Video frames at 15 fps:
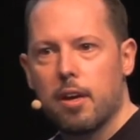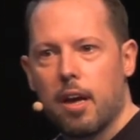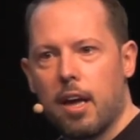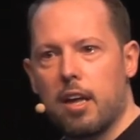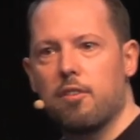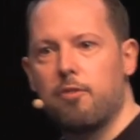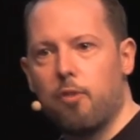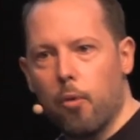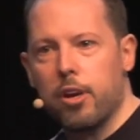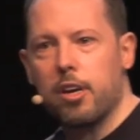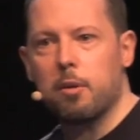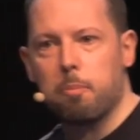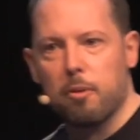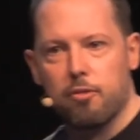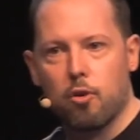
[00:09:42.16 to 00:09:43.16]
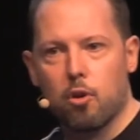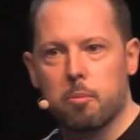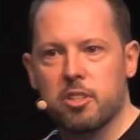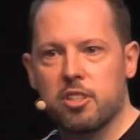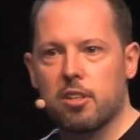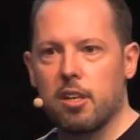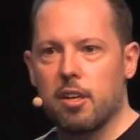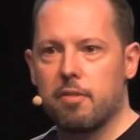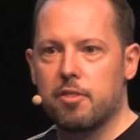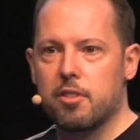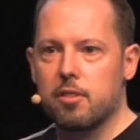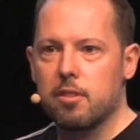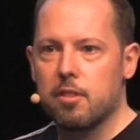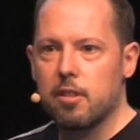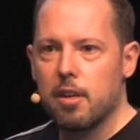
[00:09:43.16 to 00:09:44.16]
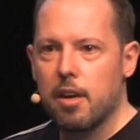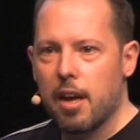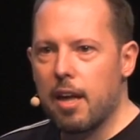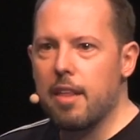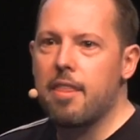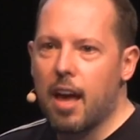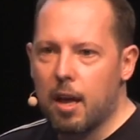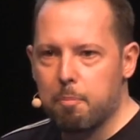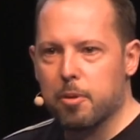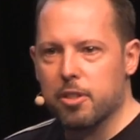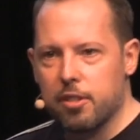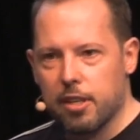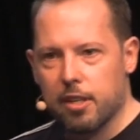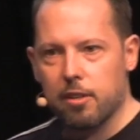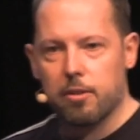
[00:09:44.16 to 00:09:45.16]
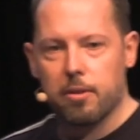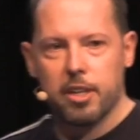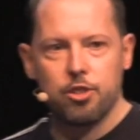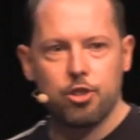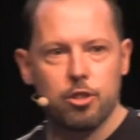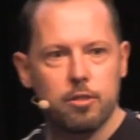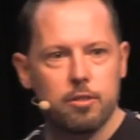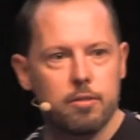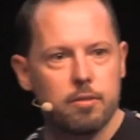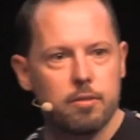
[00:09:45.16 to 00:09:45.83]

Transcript: and avoiding performance cliffs in that particular engine.